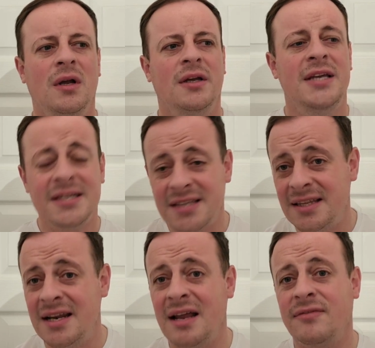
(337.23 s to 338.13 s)
Yes, they
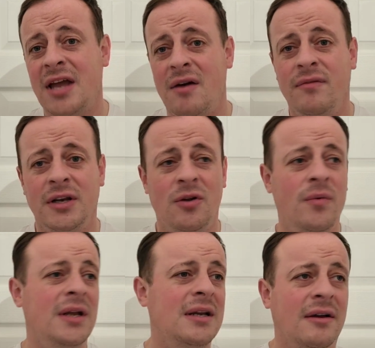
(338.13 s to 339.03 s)
didn't have
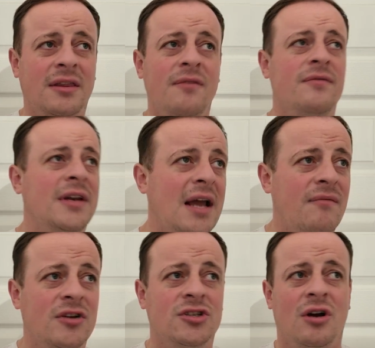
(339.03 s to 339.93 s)
Calvert-Lewin, and I don't think they had
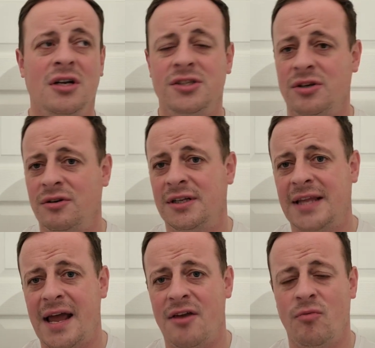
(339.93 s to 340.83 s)
Richarlison on the
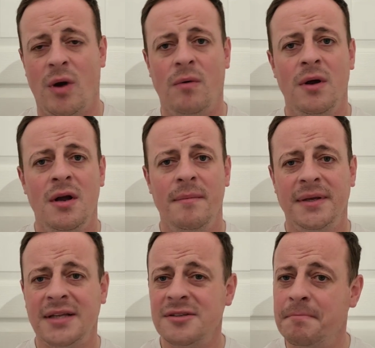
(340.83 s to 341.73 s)
day as well. But
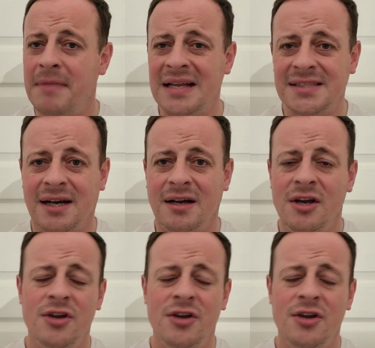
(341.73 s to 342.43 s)
it doesn't matter.